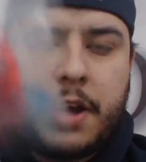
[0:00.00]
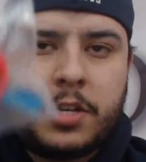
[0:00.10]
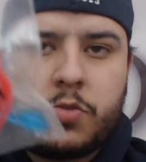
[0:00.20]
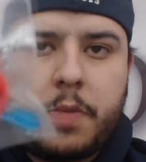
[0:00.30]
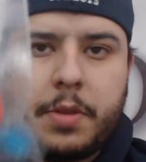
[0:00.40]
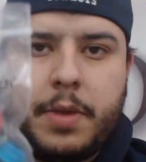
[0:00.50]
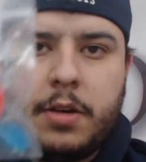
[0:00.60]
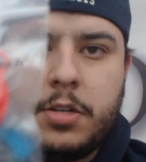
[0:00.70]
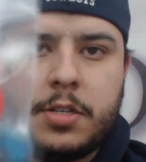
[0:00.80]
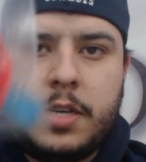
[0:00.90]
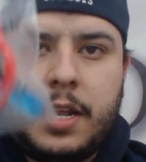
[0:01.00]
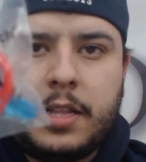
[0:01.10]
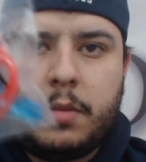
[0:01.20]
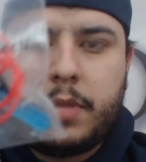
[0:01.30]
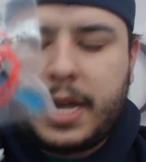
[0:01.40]
I swapped them out just because I
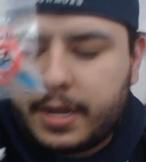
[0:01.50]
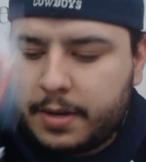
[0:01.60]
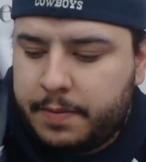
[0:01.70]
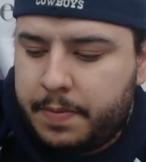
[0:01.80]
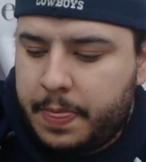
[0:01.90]
like the black.